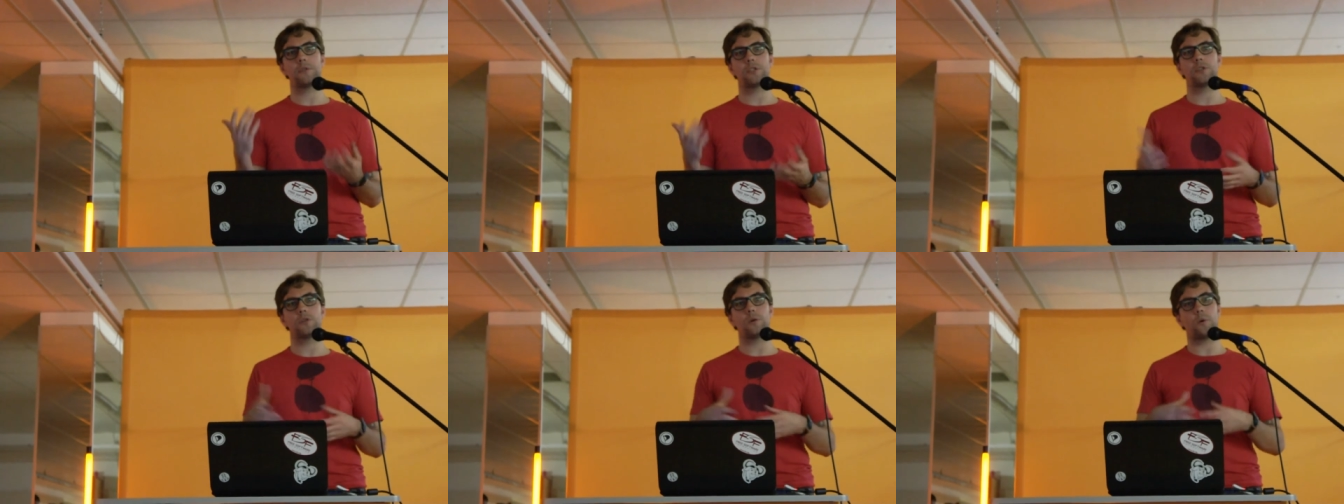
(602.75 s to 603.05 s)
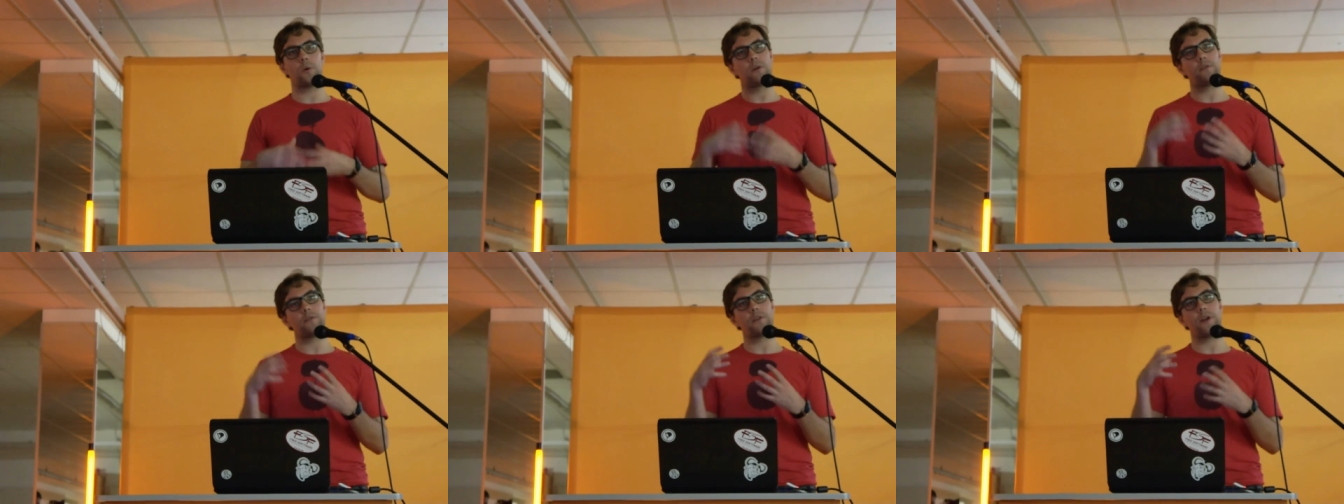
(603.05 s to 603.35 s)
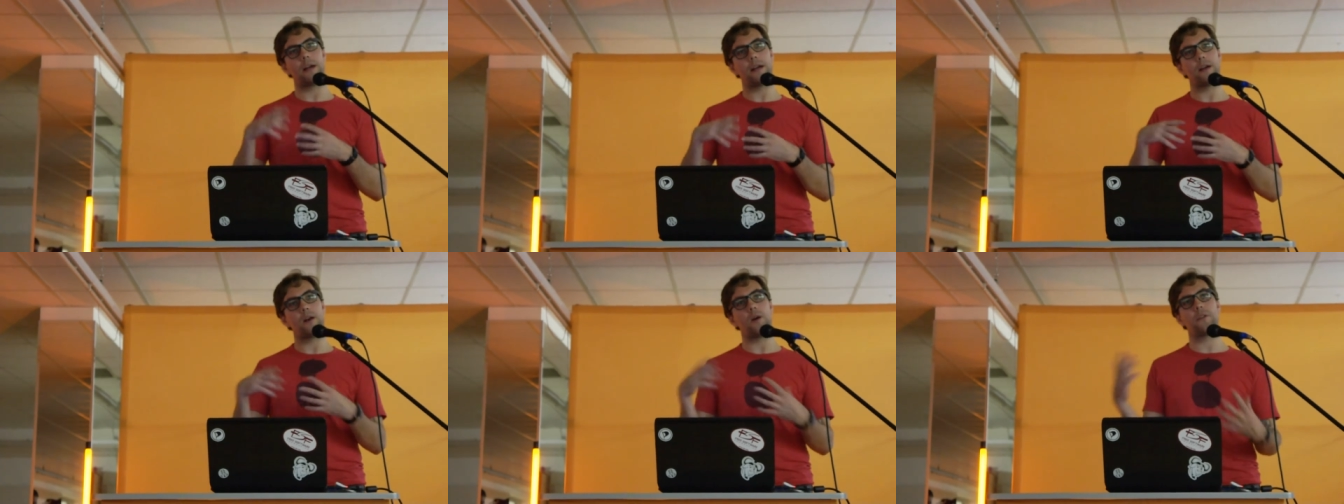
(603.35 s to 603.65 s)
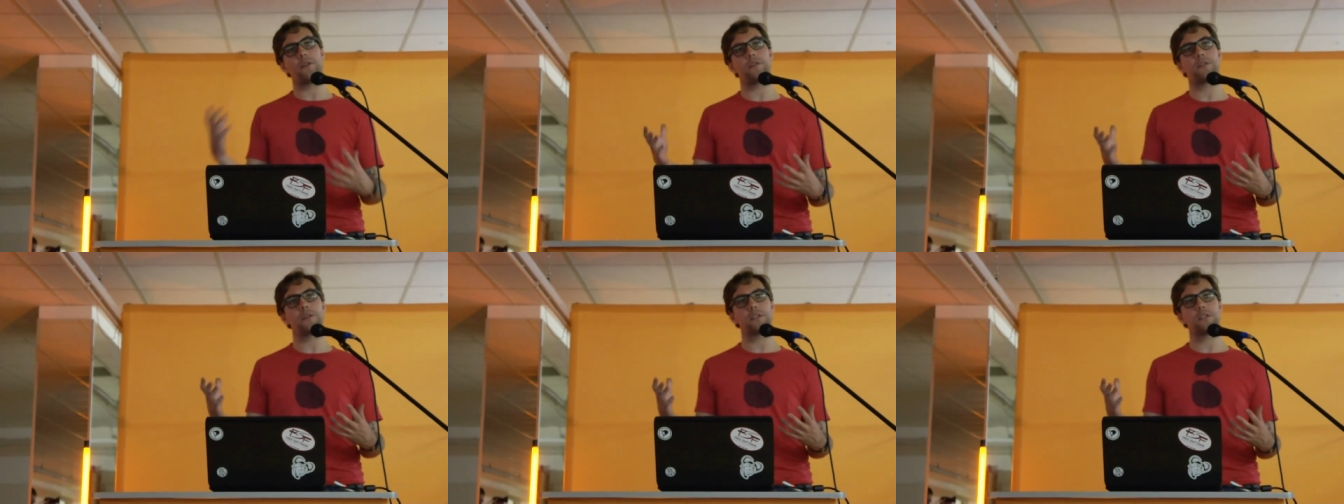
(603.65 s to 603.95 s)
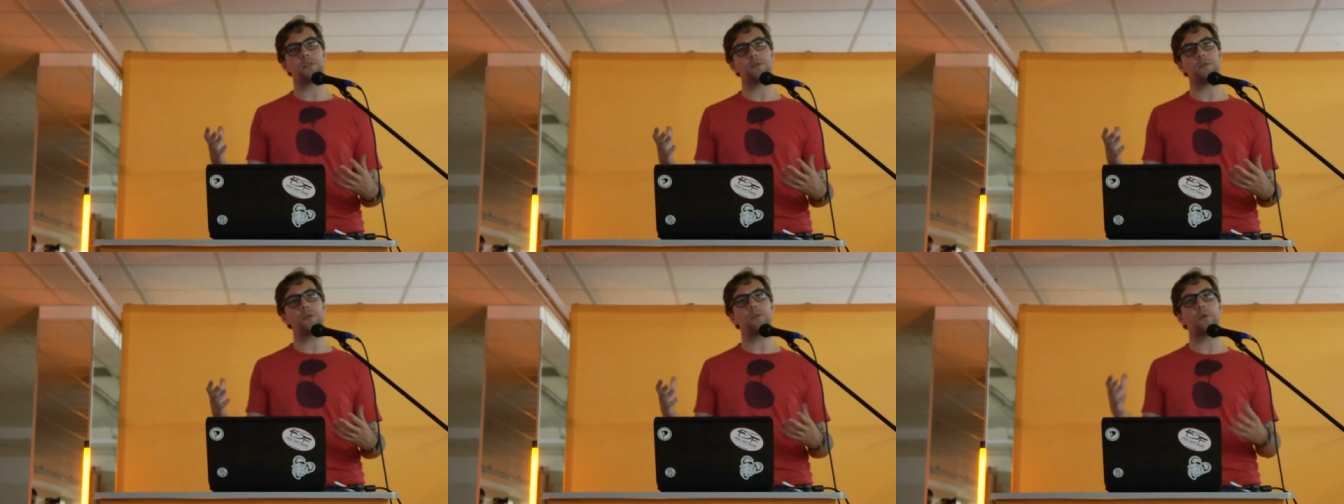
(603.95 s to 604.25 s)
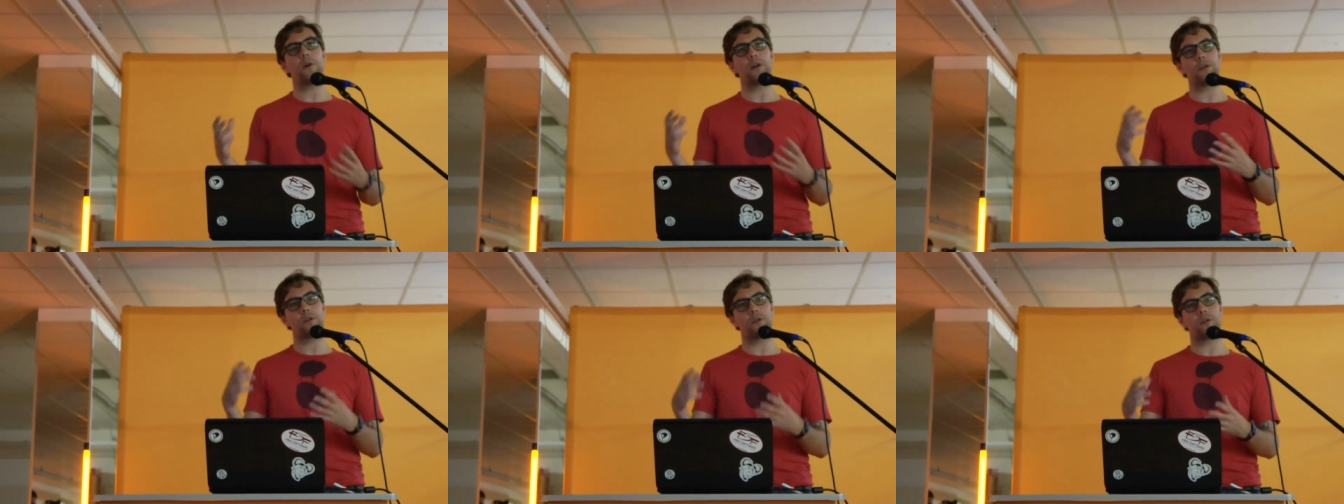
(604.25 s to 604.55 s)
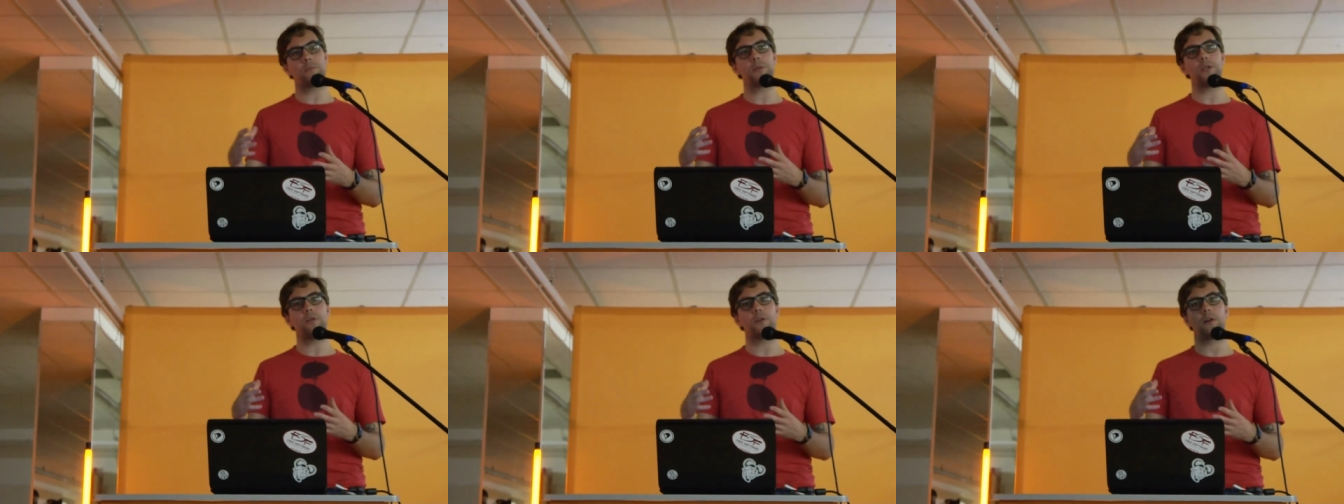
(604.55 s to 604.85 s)
torify all the things you do on your
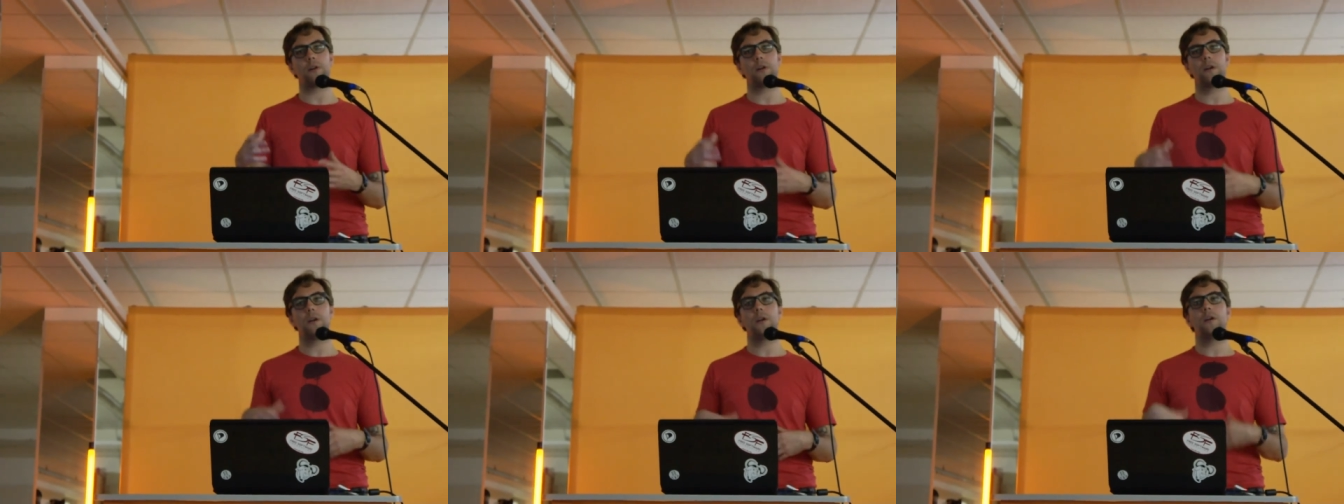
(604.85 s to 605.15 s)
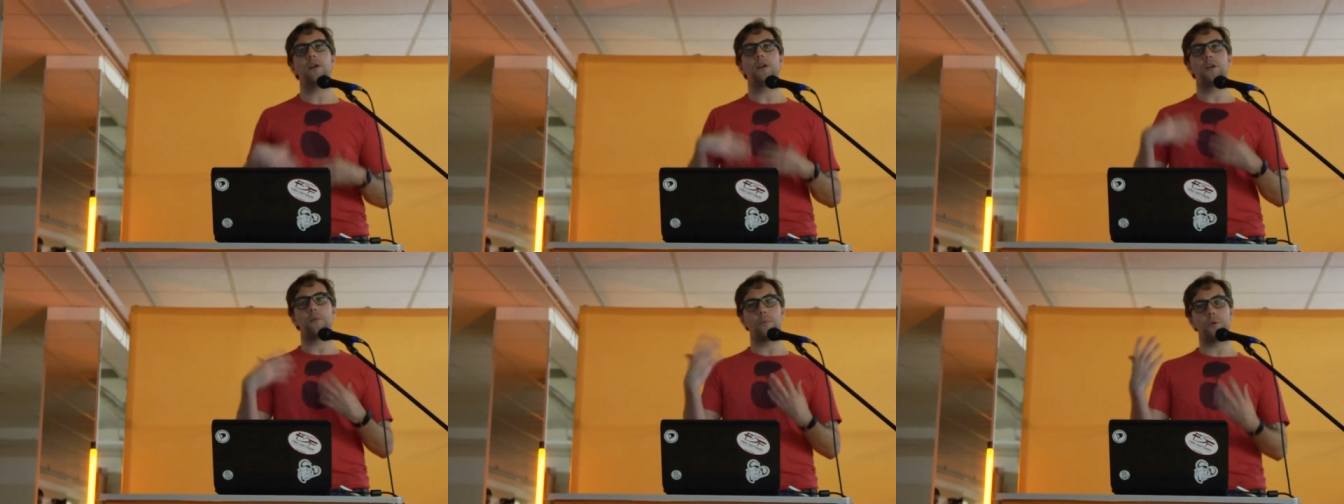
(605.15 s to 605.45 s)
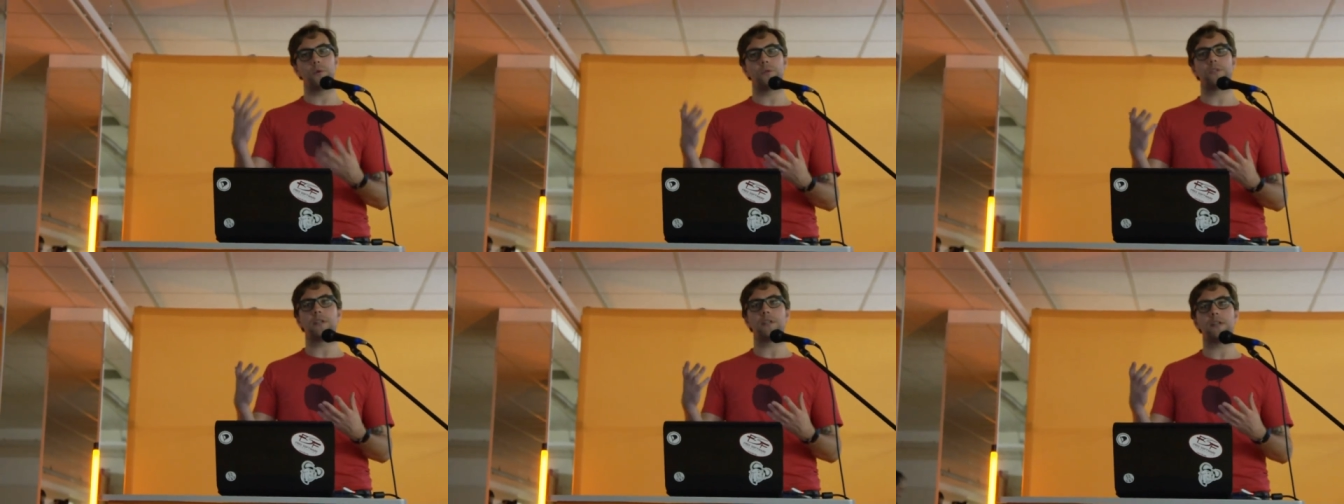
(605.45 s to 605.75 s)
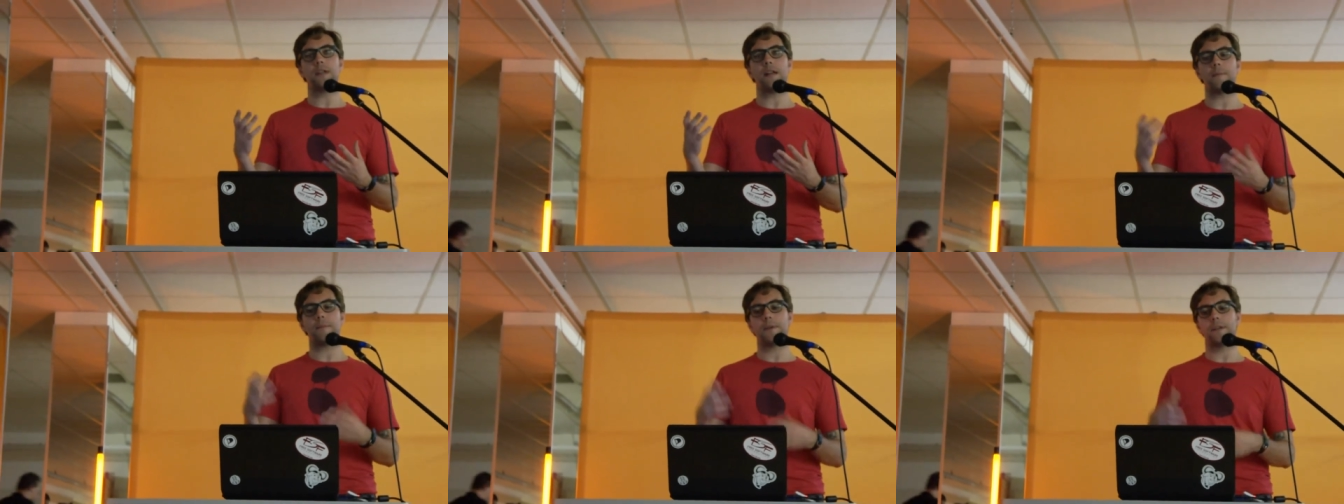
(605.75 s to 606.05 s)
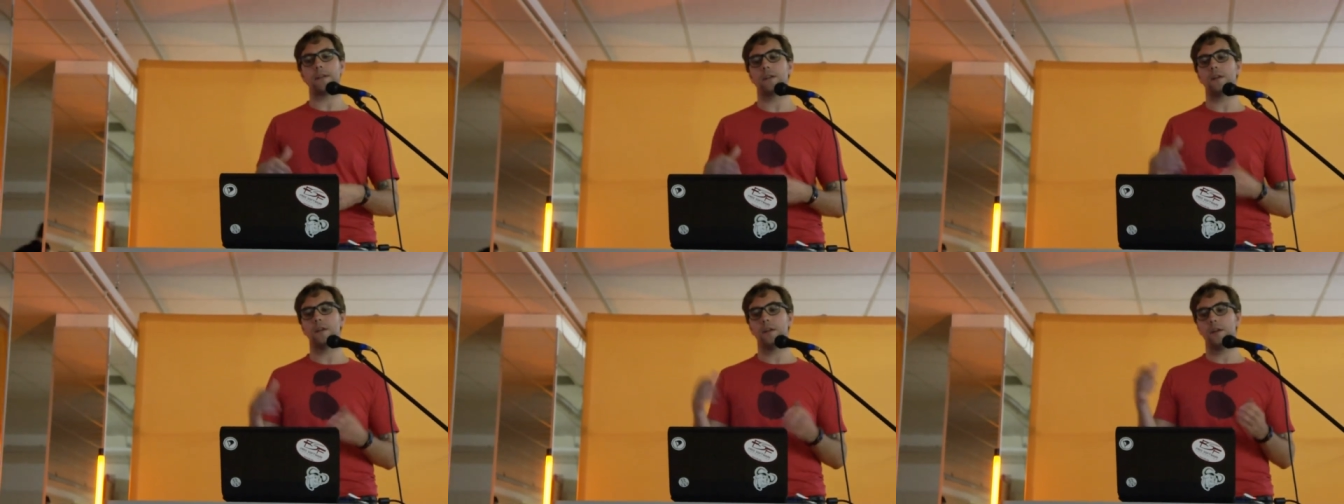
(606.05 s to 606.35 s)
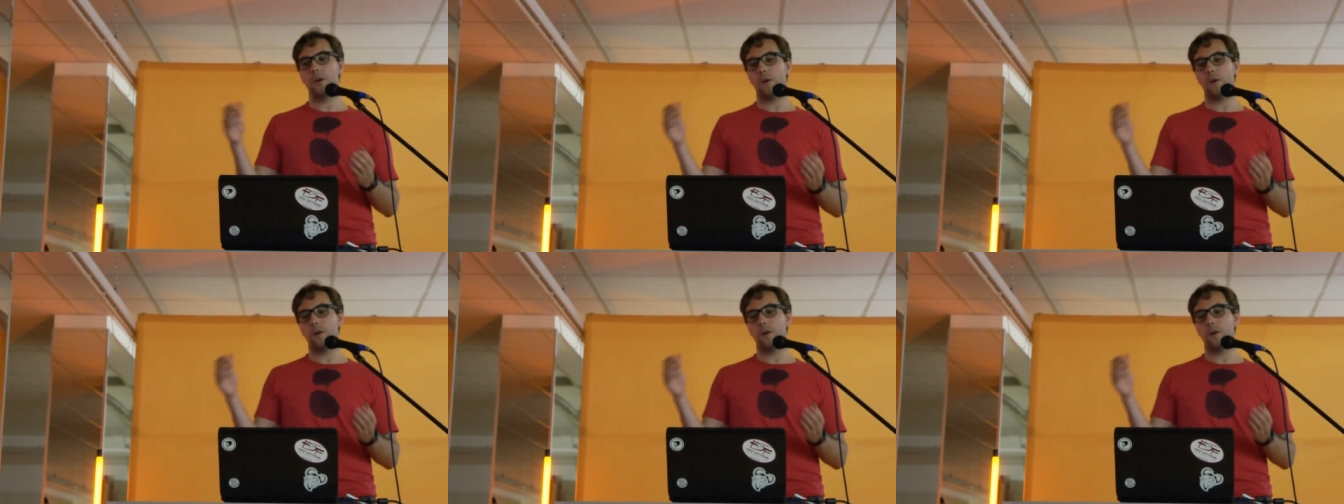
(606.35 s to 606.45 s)
computer, boots into Debian.